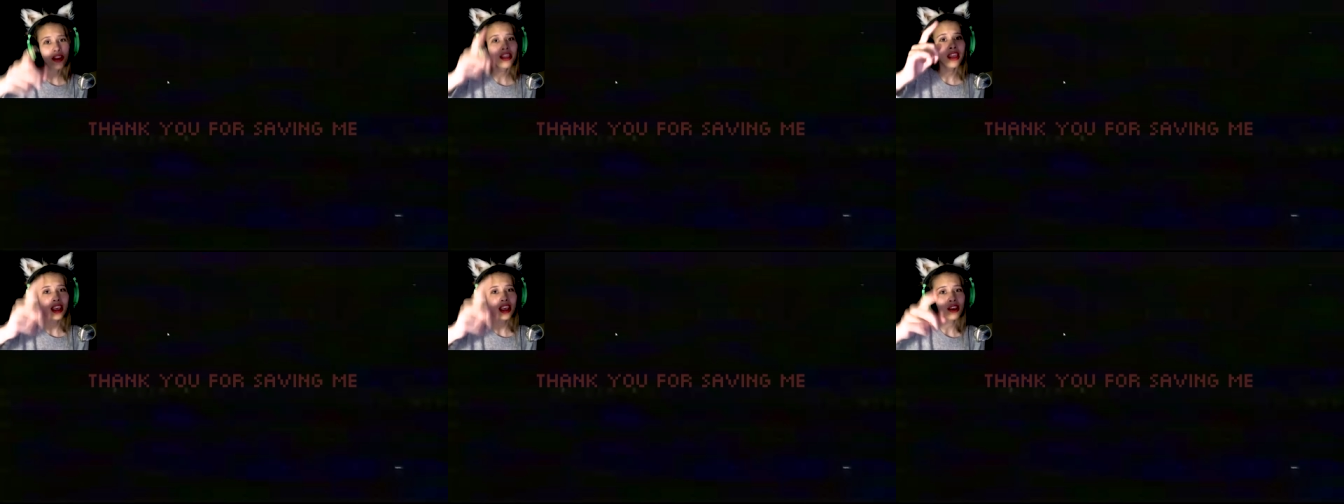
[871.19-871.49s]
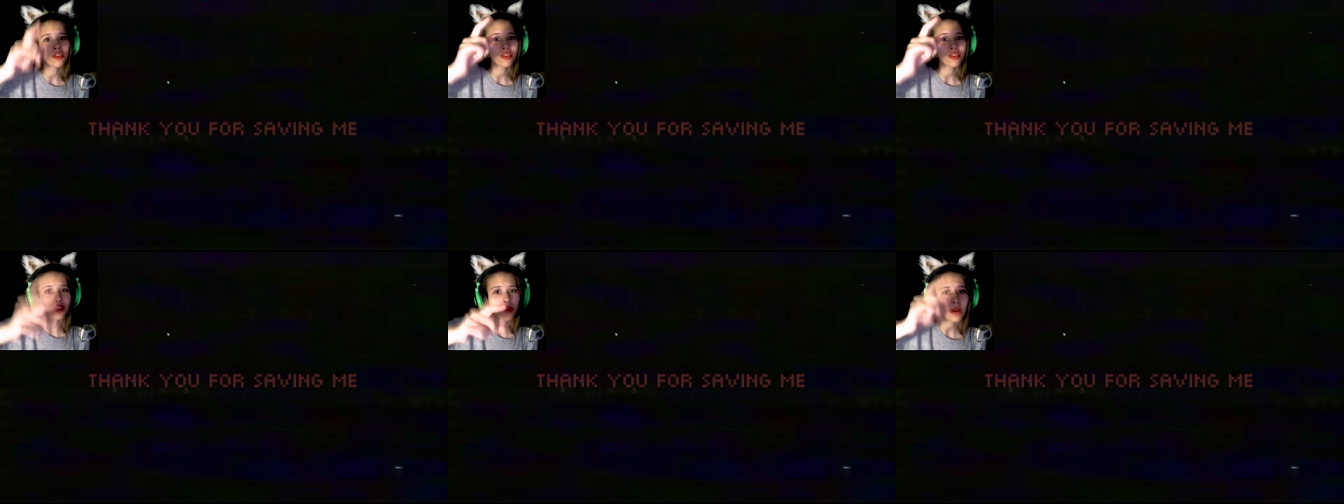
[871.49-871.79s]
Thank you
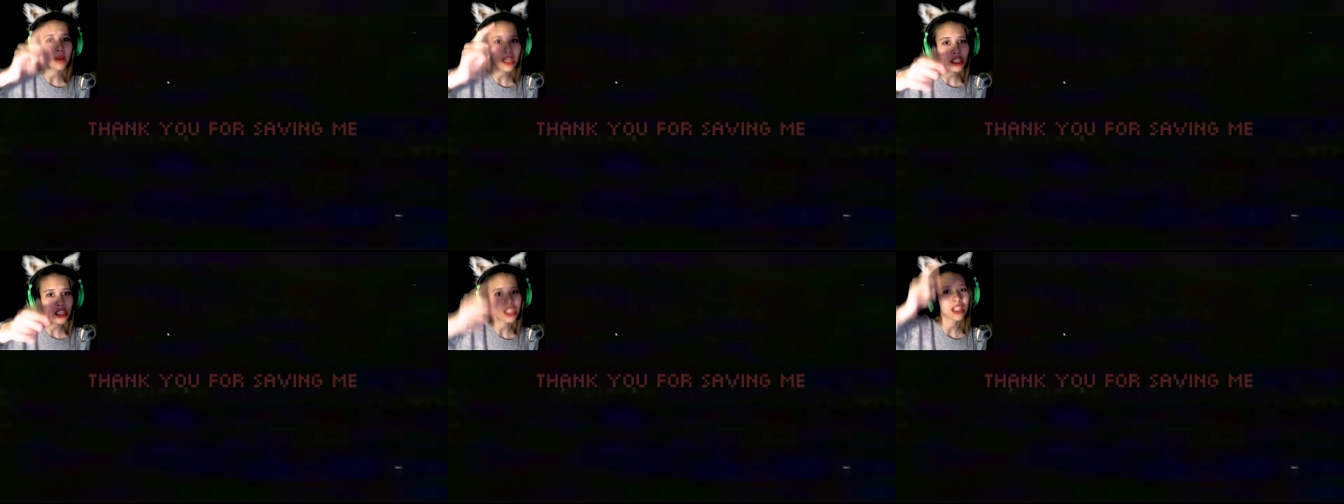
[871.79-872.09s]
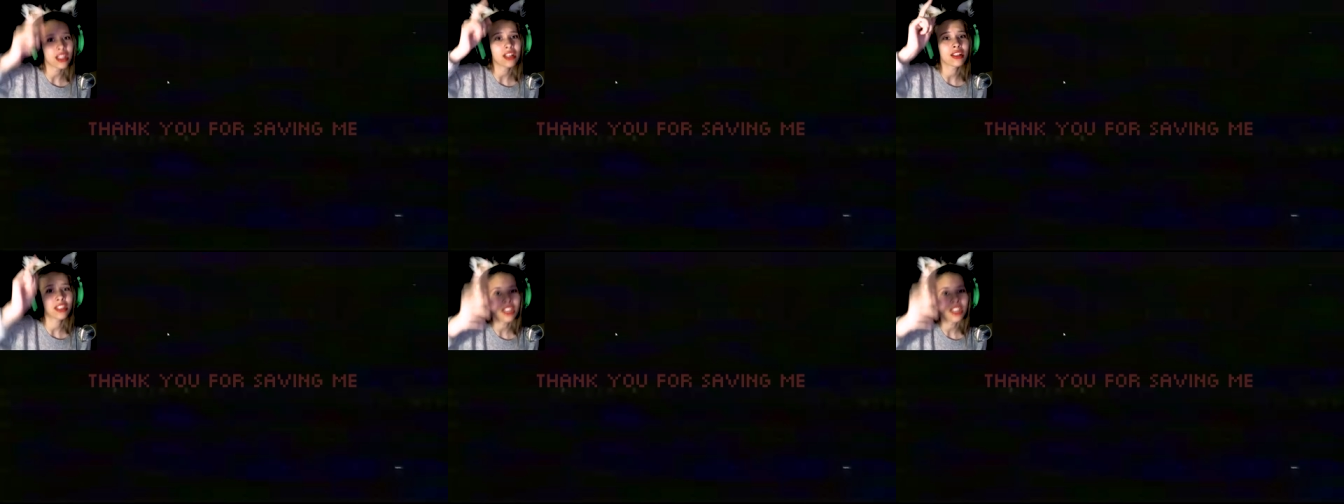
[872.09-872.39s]
so much and
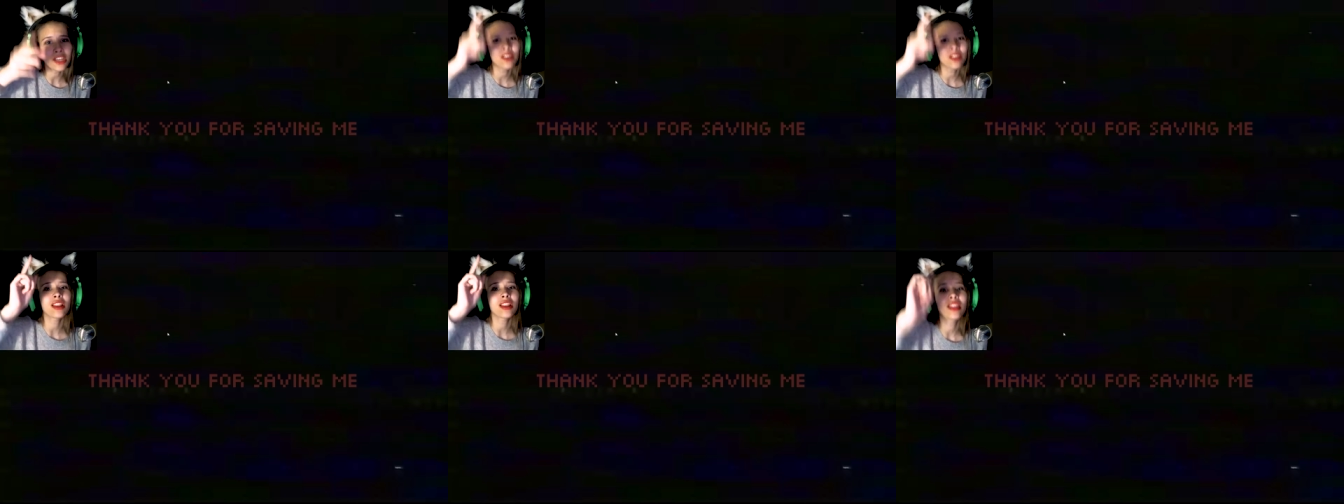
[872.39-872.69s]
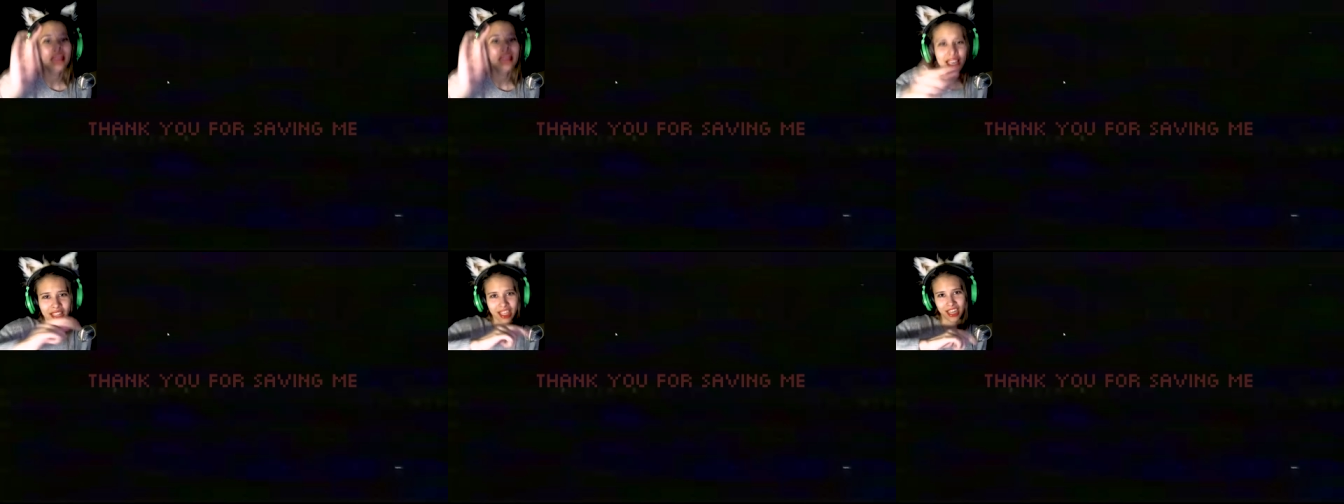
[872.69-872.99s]
I'll see you
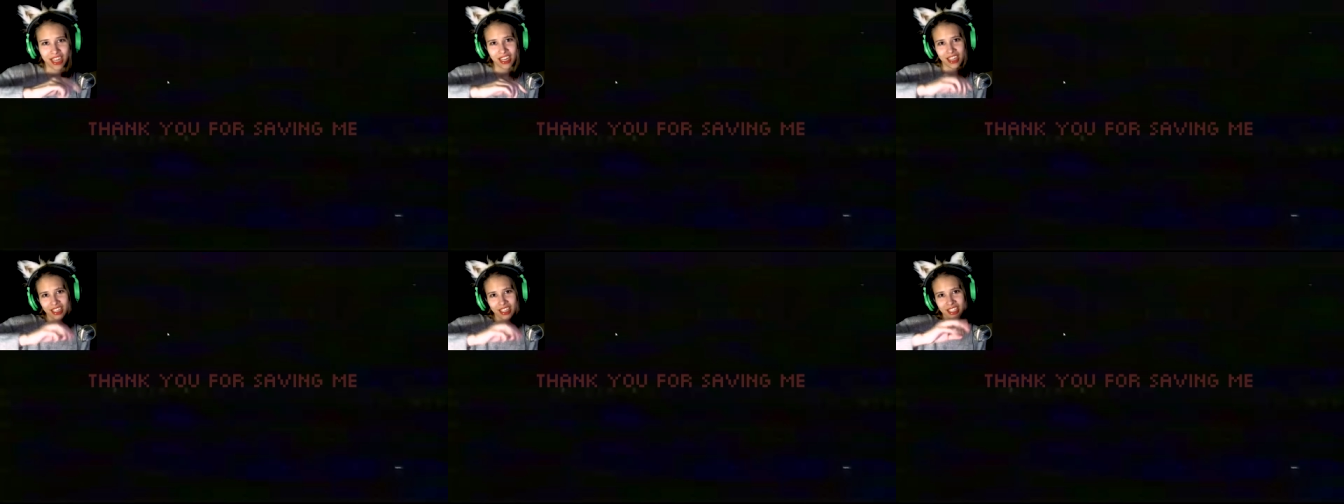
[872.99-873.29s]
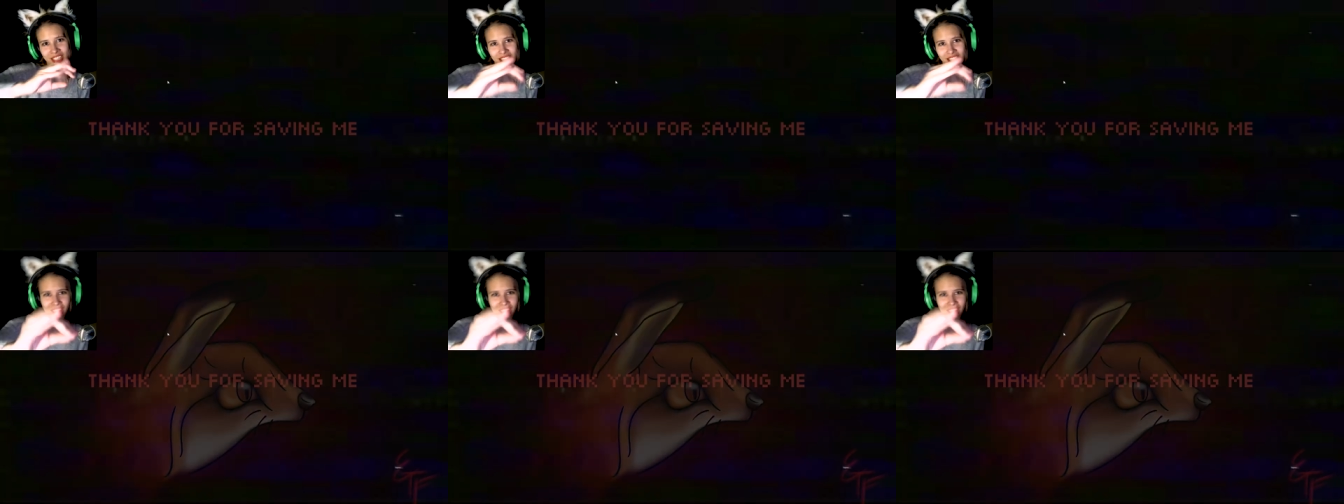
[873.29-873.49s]
later. See